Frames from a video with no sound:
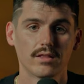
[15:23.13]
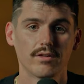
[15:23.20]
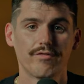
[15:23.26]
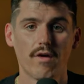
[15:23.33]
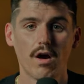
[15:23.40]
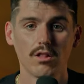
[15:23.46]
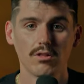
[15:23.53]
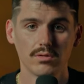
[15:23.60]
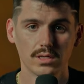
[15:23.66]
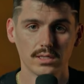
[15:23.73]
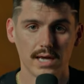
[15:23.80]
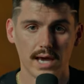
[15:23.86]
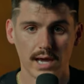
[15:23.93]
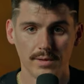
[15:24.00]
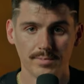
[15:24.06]
The following
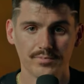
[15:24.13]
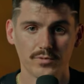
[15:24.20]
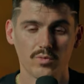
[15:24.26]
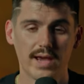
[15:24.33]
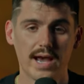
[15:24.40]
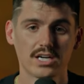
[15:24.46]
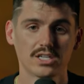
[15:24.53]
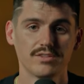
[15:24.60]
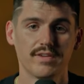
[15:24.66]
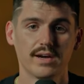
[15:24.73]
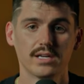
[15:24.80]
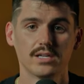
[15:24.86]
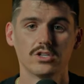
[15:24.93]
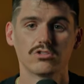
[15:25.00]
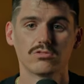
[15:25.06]
day, we actually
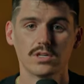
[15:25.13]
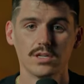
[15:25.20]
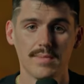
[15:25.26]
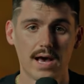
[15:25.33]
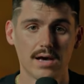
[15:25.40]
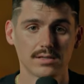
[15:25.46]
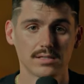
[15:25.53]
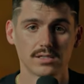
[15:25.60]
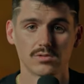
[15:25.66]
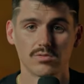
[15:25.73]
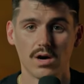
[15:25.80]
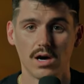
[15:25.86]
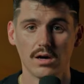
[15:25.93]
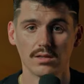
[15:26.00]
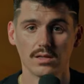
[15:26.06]
find a dream house as
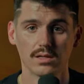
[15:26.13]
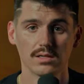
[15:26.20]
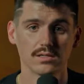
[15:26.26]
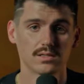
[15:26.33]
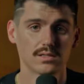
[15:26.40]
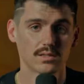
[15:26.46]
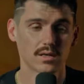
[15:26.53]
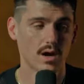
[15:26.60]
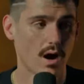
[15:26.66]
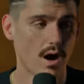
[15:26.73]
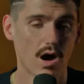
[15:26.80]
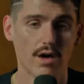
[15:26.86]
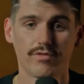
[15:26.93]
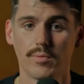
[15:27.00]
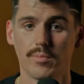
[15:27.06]
well that is
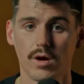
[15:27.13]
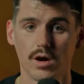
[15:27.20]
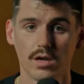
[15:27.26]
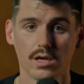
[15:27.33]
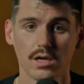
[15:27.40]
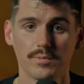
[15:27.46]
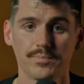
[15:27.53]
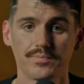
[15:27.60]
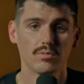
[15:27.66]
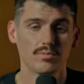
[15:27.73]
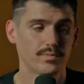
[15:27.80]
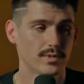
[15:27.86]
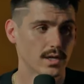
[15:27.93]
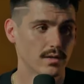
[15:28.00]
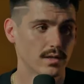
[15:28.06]
off the market.
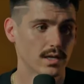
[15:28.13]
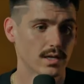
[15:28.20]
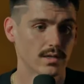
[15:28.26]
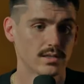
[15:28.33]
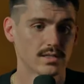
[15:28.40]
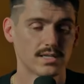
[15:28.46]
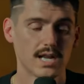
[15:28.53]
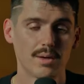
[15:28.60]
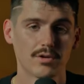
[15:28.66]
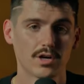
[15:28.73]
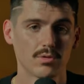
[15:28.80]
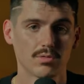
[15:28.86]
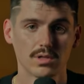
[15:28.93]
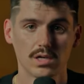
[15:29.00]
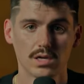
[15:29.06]
You know, like this
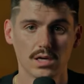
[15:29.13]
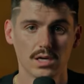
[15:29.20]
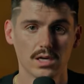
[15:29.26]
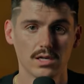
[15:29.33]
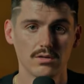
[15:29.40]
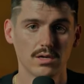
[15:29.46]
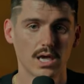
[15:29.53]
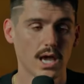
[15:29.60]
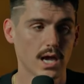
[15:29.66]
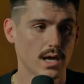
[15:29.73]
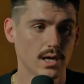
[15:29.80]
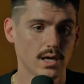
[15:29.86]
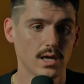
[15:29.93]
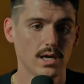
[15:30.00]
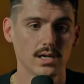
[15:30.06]
neighborhood we're looking in, you can't
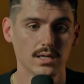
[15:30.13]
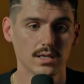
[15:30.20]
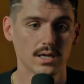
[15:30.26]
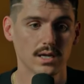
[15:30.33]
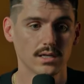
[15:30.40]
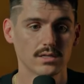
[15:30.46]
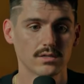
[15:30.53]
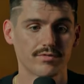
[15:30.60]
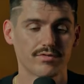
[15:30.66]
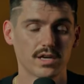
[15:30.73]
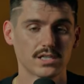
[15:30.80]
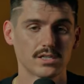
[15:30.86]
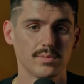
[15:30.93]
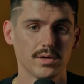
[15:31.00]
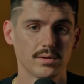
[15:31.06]
get anything. And so for
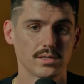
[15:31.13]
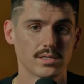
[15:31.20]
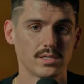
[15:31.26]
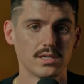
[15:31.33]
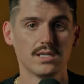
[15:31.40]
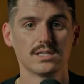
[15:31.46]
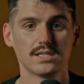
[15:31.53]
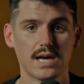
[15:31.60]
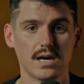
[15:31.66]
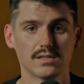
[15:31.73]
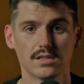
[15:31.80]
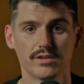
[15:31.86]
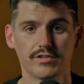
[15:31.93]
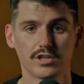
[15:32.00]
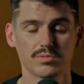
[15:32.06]
us to be able to see this house
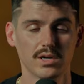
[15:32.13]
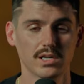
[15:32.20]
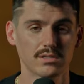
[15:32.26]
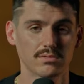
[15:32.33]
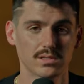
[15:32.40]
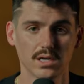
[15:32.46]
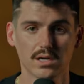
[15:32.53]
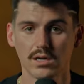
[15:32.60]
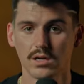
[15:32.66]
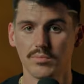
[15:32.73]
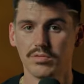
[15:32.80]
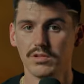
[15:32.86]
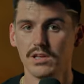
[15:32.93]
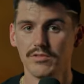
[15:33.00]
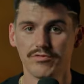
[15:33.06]
in the first place, it was like a
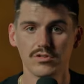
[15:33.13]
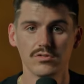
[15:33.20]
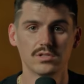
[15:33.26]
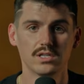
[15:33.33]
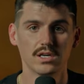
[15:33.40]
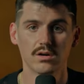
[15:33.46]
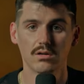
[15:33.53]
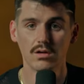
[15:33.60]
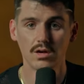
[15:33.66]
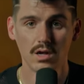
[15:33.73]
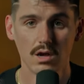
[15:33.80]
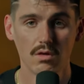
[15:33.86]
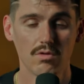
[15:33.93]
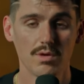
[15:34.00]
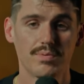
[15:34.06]
complete fluke deal.
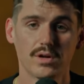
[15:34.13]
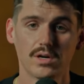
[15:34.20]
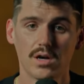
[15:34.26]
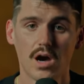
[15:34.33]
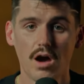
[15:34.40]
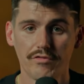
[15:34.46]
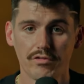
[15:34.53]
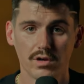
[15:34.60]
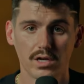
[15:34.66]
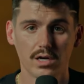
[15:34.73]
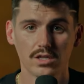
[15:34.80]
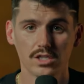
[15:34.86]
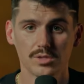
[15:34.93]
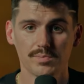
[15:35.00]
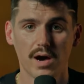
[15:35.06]
We put an offer in
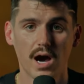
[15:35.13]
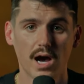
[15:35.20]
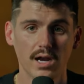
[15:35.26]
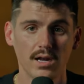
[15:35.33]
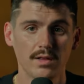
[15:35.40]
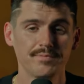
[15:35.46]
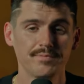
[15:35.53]
on the spot.